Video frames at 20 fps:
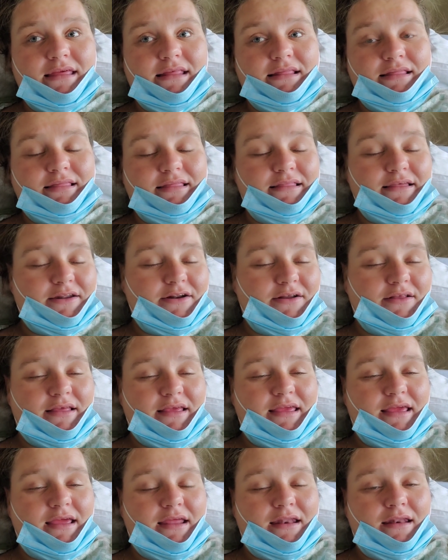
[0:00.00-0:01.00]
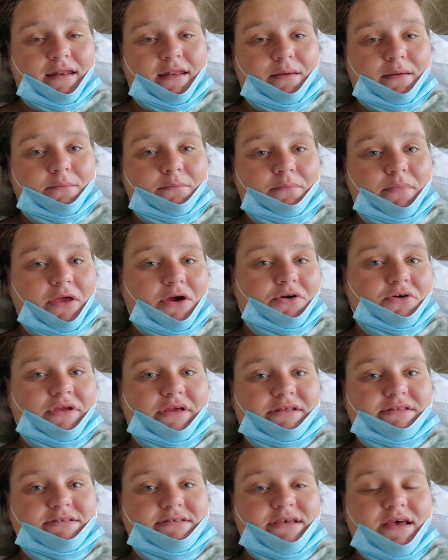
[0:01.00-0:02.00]
literally getting
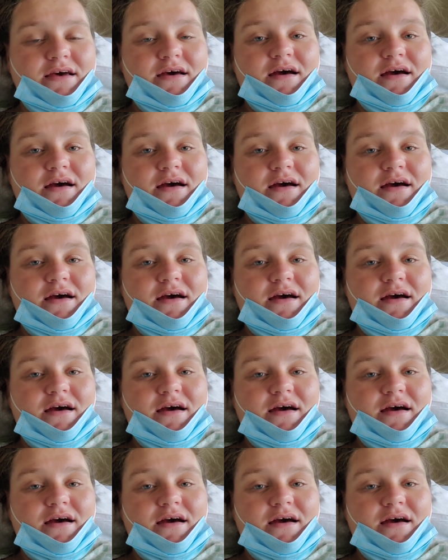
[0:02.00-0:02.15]
millions